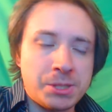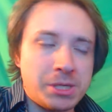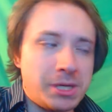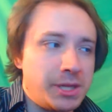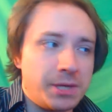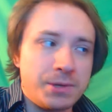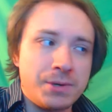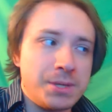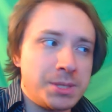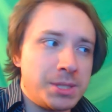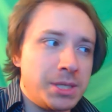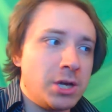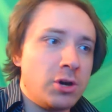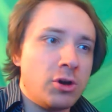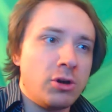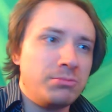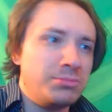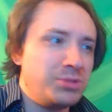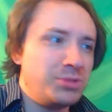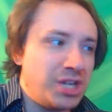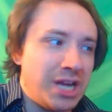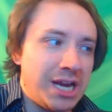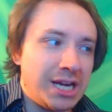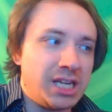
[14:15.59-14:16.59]
and there is no
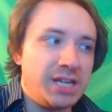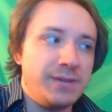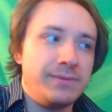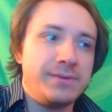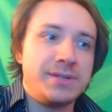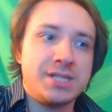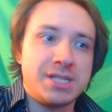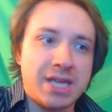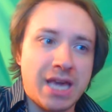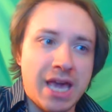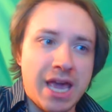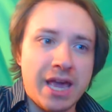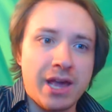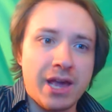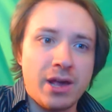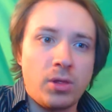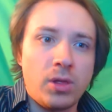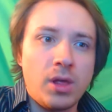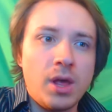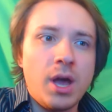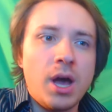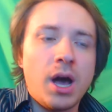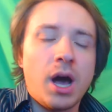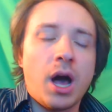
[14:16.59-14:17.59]
objective scale